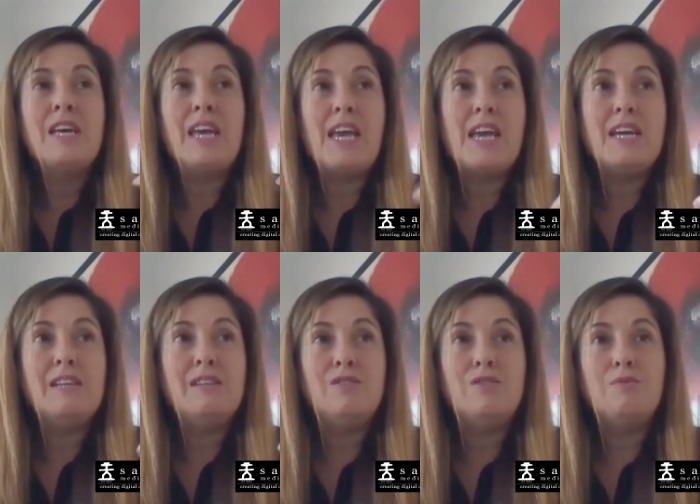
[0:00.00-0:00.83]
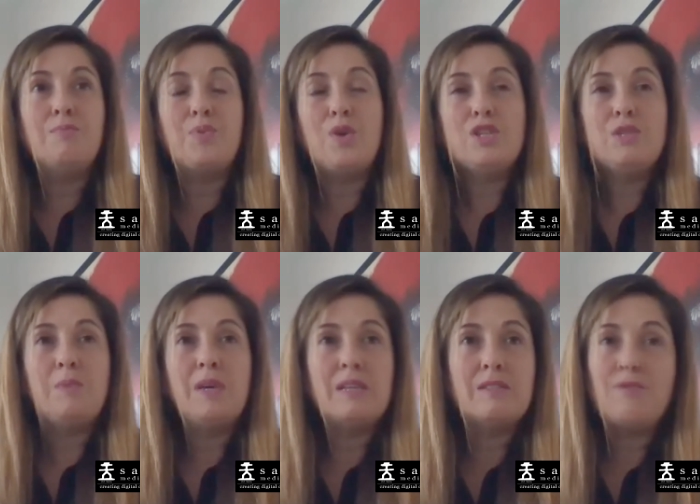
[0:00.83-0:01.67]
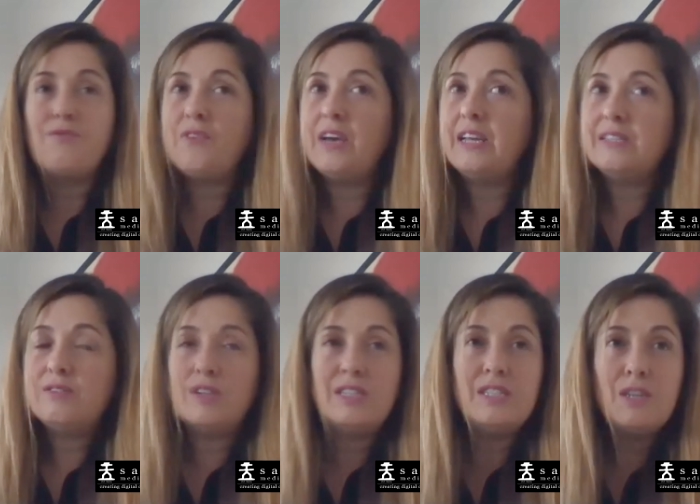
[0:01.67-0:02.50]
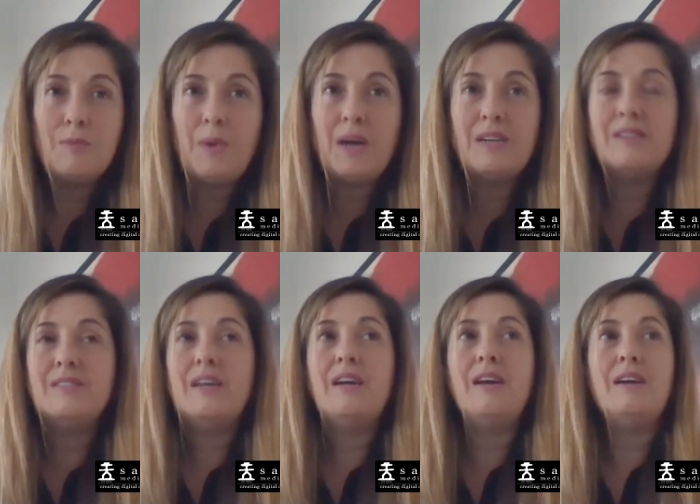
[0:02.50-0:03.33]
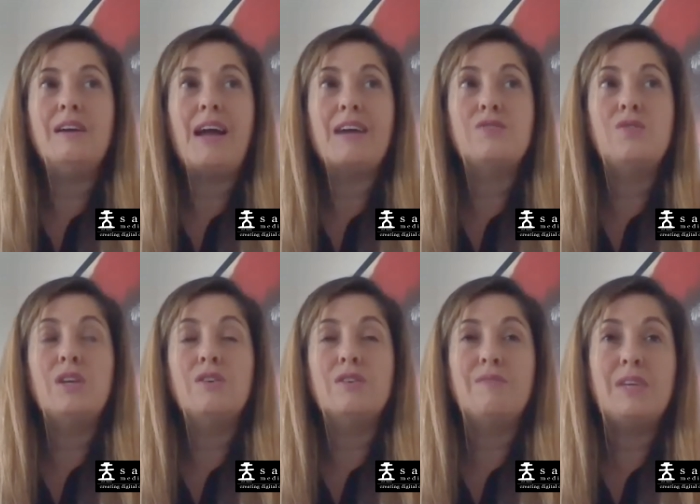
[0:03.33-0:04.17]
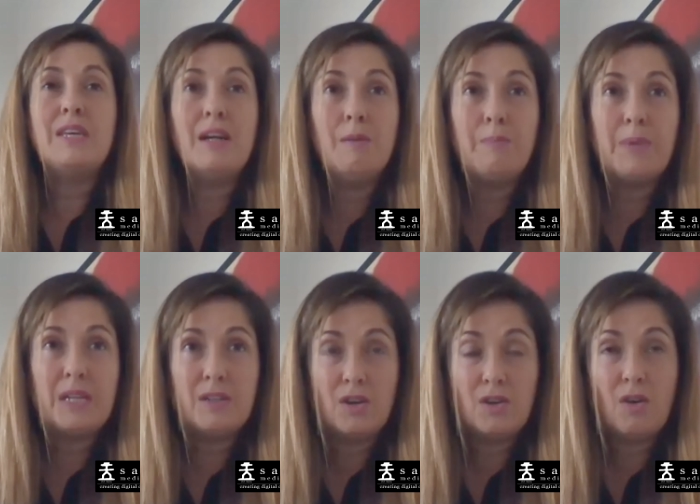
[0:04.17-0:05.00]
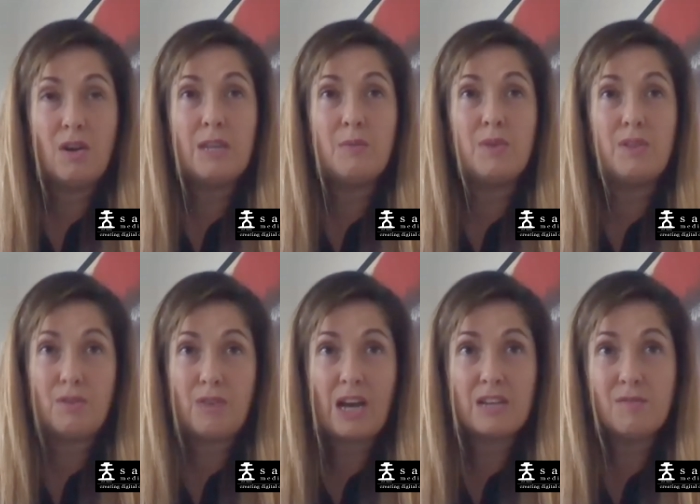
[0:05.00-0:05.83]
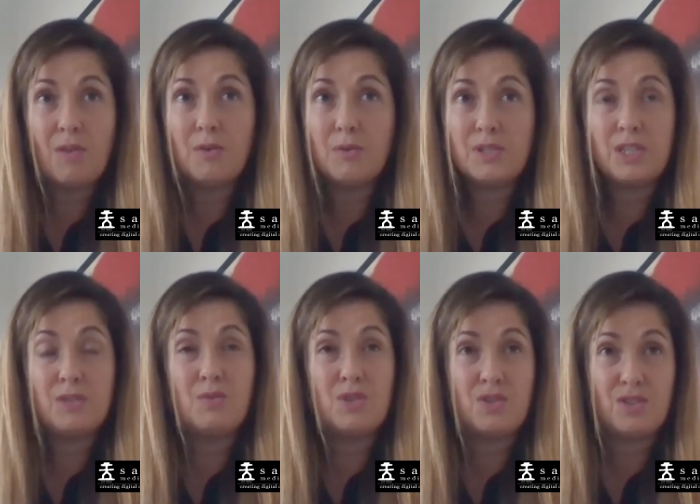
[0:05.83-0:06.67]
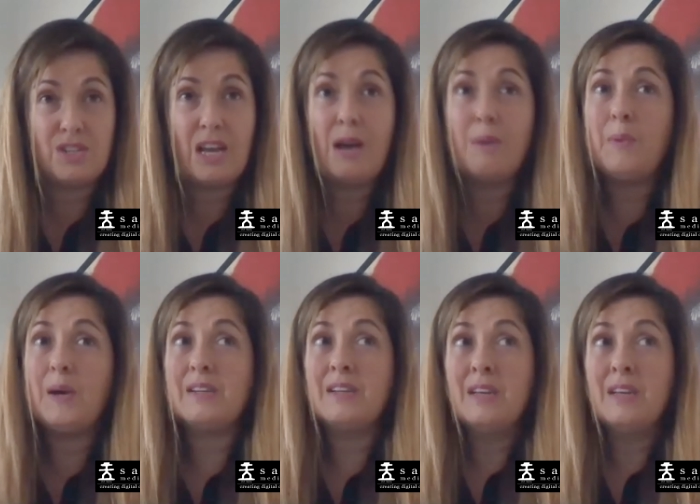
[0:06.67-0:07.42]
and your prospects, you find strategic partners that are actually going to be helping not only with your cash flow situation now, but